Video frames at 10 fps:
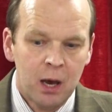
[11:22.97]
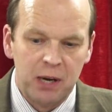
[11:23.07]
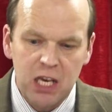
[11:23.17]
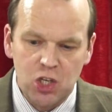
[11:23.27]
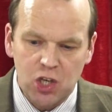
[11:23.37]

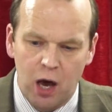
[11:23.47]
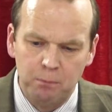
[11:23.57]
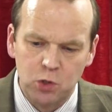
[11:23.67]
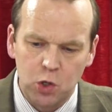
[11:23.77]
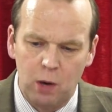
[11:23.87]
But he's
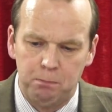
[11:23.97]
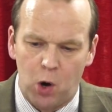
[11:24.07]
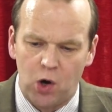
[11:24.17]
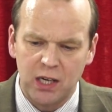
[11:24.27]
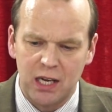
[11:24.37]
come to a
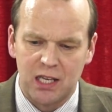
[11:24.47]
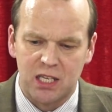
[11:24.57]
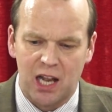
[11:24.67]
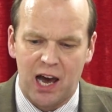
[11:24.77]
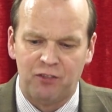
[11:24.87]
point in
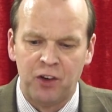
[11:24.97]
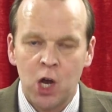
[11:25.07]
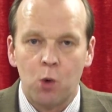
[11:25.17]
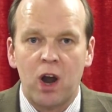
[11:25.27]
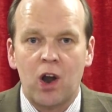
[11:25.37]
his life
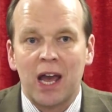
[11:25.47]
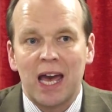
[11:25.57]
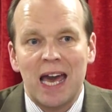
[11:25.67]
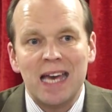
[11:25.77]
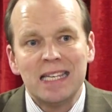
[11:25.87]
where
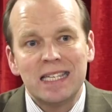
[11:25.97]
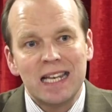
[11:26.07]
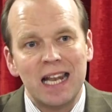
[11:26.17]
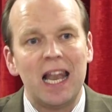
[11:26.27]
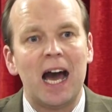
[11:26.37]
his
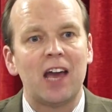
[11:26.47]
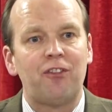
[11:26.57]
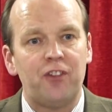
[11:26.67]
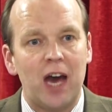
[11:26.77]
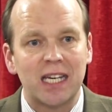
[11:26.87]

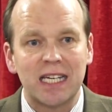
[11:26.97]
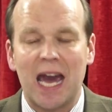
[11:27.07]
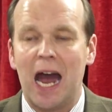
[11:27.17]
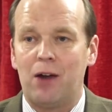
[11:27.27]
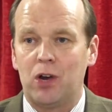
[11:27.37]
life and
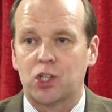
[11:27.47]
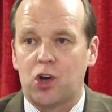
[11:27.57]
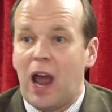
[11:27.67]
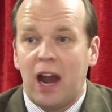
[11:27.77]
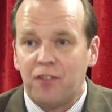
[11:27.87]

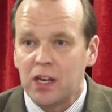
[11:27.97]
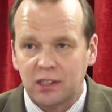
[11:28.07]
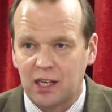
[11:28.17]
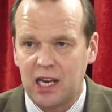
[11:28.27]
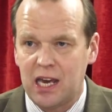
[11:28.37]
character,
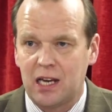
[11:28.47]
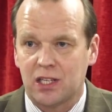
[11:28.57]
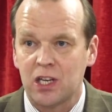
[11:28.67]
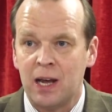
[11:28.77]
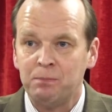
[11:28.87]
everything he
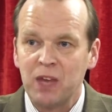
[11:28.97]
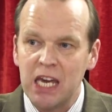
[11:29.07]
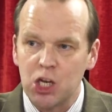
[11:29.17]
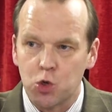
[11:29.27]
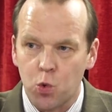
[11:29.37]
is,
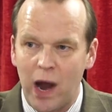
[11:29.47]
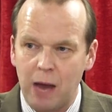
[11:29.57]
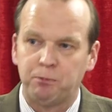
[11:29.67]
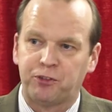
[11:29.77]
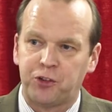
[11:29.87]
he is
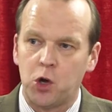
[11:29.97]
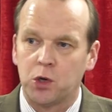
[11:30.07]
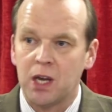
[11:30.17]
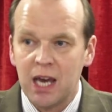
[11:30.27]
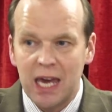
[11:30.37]
ripe
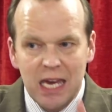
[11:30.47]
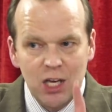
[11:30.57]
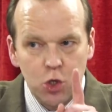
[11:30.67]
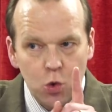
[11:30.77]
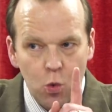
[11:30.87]
fruit. He
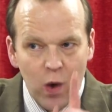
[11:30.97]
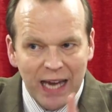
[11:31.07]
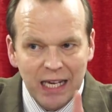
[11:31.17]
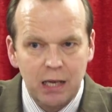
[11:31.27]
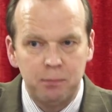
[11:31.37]
is
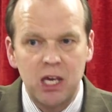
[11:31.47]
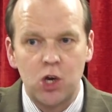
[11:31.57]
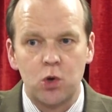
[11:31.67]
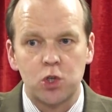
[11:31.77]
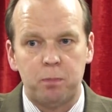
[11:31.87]
ready to be
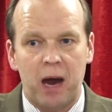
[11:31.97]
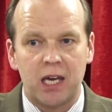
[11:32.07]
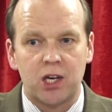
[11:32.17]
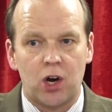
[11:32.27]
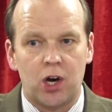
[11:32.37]
used
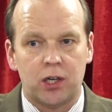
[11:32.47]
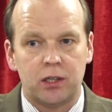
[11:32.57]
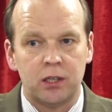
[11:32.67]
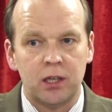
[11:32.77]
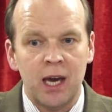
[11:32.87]
by
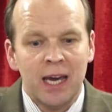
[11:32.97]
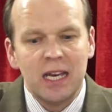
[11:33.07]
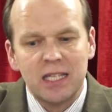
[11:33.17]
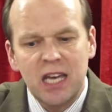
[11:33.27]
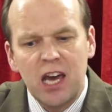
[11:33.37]
God.
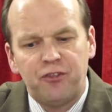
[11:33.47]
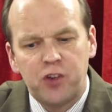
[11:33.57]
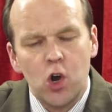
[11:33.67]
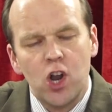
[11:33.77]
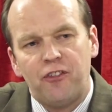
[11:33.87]
You see, if
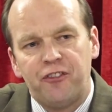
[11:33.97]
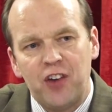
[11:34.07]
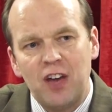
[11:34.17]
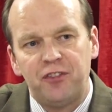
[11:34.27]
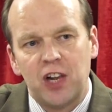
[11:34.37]
you're not
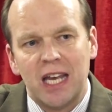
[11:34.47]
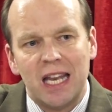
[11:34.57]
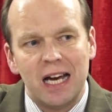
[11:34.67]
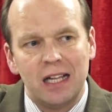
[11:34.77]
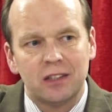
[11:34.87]
faithful in
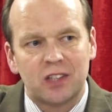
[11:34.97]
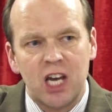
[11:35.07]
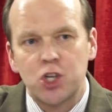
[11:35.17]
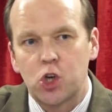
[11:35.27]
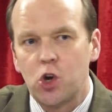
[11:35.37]
little
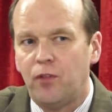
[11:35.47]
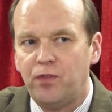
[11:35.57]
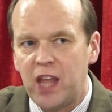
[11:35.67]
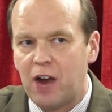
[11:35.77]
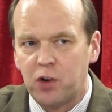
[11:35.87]
things, you'll
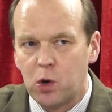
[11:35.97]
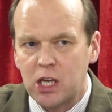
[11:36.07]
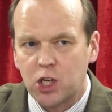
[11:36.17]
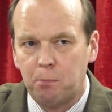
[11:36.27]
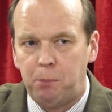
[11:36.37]
never
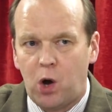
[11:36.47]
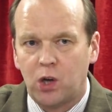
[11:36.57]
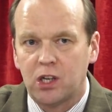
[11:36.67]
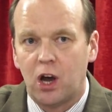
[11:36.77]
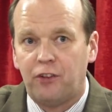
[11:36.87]
reach a
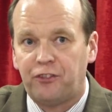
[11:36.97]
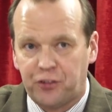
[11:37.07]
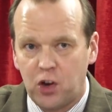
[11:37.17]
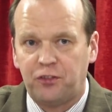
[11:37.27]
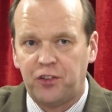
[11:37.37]
point of
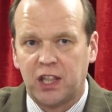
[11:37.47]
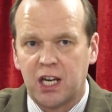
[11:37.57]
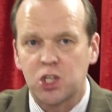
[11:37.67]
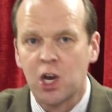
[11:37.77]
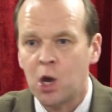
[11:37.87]

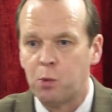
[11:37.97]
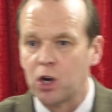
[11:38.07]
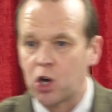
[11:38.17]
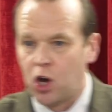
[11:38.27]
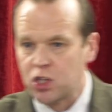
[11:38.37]
fruitfulness
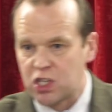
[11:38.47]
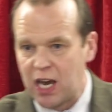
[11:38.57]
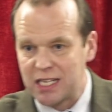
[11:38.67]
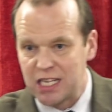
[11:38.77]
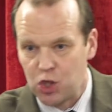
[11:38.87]
where God
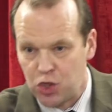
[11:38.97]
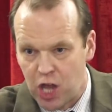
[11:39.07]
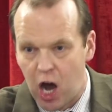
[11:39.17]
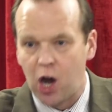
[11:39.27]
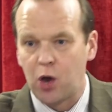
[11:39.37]
says,
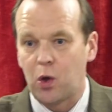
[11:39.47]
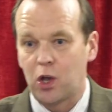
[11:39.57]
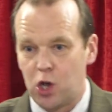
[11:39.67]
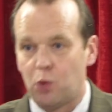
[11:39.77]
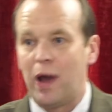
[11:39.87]
Now
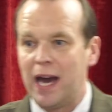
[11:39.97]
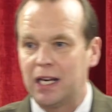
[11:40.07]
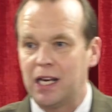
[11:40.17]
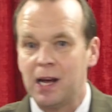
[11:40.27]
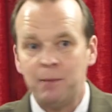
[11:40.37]
you're
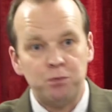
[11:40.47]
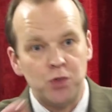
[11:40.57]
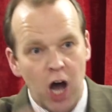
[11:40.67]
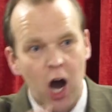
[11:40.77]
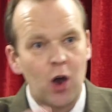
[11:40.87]
ready.
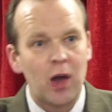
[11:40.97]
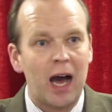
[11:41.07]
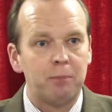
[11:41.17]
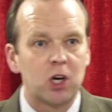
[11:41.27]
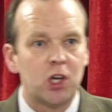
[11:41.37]
Now
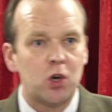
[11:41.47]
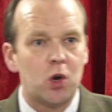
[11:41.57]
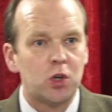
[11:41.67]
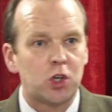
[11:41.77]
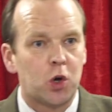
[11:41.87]
I'm going to
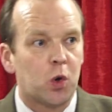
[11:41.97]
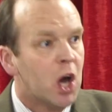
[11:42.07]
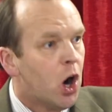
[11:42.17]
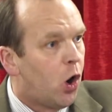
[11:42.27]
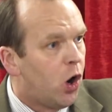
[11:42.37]
use you.
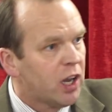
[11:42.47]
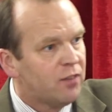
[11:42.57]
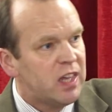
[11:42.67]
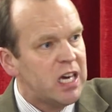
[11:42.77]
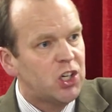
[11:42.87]
All
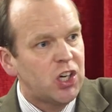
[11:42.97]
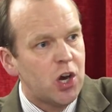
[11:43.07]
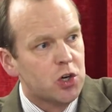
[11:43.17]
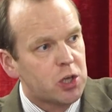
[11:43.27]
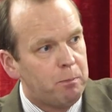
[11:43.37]
of these
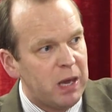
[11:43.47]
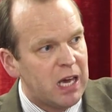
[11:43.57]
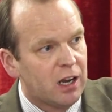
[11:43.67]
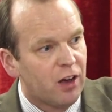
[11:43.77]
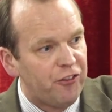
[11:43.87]
years of
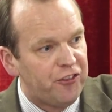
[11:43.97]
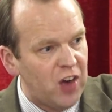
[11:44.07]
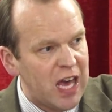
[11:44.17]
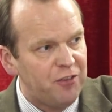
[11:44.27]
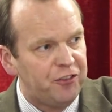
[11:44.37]
being
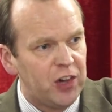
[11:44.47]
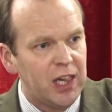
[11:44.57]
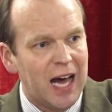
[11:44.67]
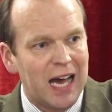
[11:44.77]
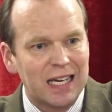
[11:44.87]

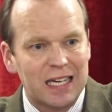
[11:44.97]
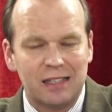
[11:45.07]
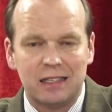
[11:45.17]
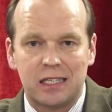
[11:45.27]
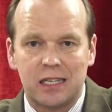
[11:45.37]
faithful and
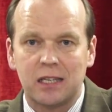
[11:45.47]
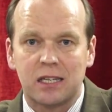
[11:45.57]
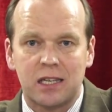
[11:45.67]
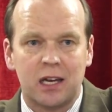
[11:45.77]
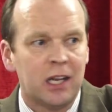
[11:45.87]

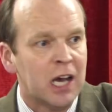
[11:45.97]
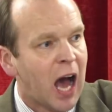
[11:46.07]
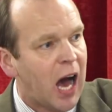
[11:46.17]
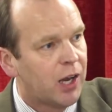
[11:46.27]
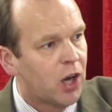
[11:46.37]
consistent
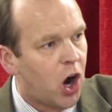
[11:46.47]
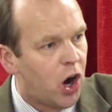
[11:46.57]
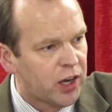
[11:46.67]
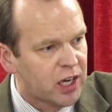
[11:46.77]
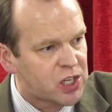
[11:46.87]
and
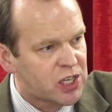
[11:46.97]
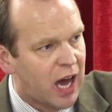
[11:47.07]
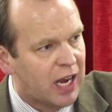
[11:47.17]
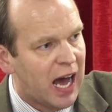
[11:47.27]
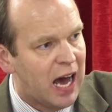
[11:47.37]
honest
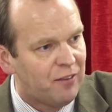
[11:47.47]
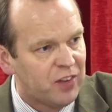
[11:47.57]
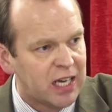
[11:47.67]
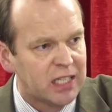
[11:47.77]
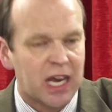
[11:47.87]
and
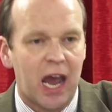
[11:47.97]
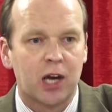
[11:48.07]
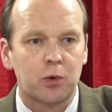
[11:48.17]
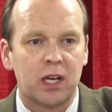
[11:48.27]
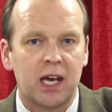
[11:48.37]
having
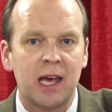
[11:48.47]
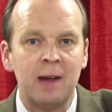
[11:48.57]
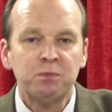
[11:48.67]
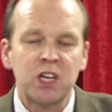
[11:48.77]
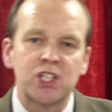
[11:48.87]
integrity.
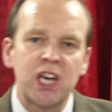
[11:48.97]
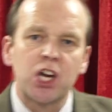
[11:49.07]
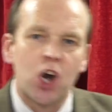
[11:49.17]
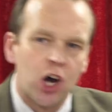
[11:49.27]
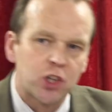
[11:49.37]
You see,
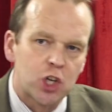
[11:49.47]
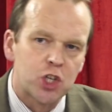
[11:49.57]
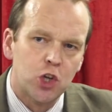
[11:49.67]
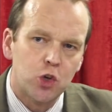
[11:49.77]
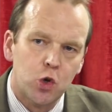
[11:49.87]
God
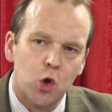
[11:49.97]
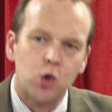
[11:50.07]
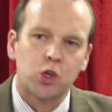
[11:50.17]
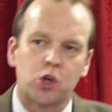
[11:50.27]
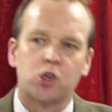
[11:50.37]
doesn't
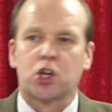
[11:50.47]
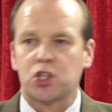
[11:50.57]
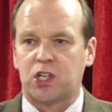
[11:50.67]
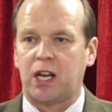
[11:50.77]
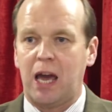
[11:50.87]
use you
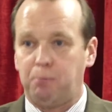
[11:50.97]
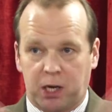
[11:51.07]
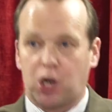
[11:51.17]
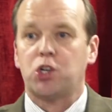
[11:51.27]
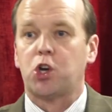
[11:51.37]
just today
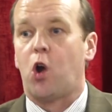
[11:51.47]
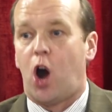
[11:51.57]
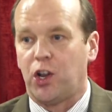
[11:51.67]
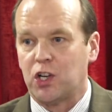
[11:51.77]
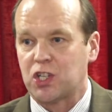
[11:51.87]
because you're
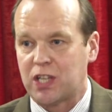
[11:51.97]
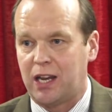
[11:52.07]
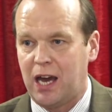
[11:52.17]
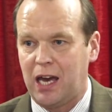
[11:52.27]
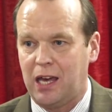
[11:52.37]
honest
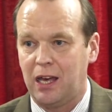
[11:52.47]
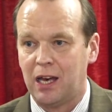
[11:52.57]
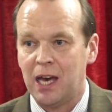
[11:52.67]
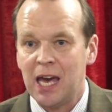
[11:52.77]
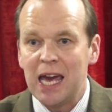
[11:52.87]
today.
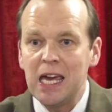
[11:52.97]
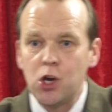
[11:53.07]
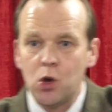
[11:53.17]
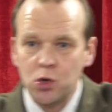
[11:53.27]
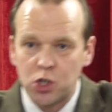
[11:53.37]

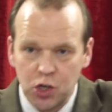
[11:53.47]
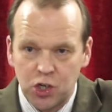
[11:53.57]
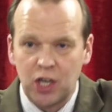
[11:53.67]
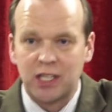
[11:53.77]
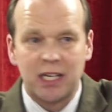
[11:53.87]
He
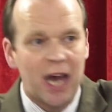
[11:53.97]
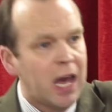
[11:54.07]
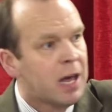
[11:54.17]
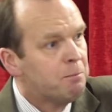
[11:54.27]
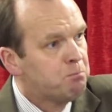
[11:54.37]
uses you
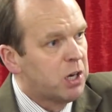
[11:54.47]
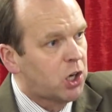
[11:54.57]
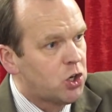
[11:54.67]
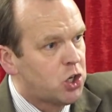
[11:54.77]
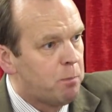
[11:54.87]
today
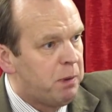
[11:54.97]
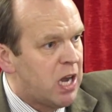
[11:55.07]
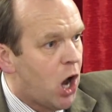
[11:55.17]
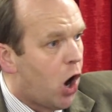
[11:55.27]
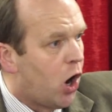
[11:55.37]
because you've
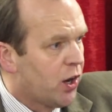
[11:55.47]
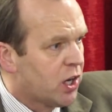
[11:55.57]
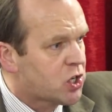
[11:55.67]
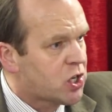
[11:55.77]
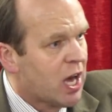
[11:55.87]
been
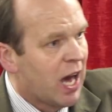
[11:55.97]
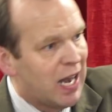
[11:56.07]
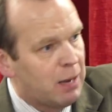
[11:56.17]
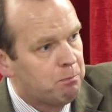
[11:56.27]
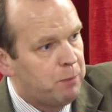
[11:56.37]
honest
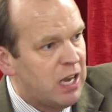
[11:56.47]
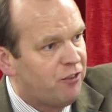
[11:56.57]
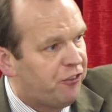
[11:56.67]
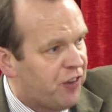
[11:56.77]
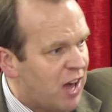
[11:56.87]
and been
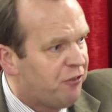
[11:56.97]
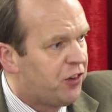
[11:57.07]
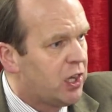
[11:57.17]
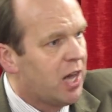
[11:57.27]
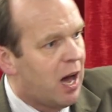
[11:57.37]

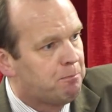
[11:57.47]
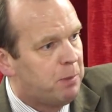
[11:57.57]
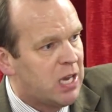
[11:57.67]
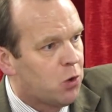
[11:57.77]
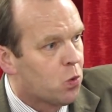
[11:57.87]
faithful and
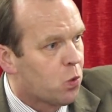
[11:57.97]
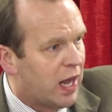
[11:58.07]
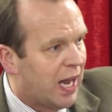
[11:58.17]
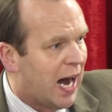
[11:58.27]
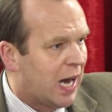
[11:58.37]
been
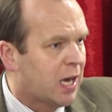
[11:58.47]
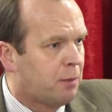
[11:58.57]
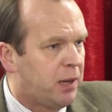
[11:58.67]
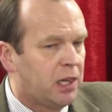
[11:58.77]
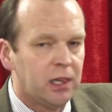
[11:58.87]

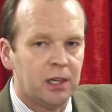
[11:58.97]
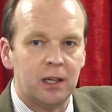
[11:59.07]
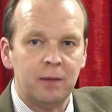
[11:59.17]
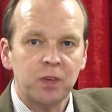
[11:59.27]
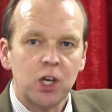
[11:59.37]
reliable.
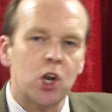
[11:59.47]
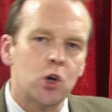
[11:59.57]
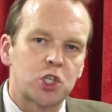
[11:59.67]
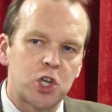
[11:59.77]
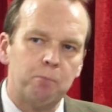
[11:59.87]
You
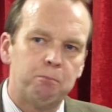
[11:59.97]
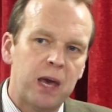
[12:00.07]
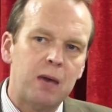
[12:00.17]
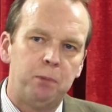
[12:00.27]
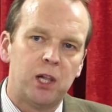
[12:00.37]
know, some
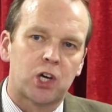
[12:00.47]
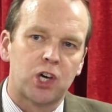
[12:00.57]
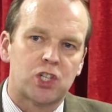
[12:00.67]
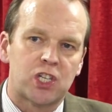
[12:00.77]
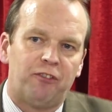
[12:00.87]
people
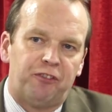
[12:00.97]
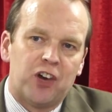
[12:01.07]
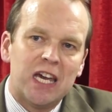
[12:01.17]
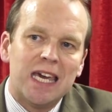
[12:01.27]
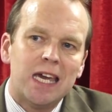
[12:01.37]
could sit
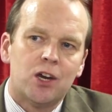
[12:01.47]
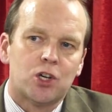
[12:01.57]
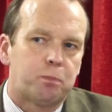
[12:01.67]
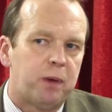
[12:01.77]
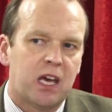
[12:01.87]
for
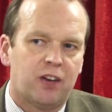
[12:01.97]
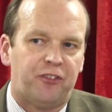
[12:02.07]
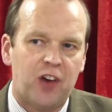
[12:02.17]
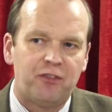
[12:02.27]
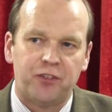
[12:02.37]
years being
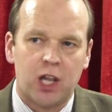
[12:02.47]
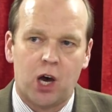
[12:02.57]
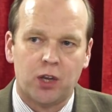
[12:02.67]
faithful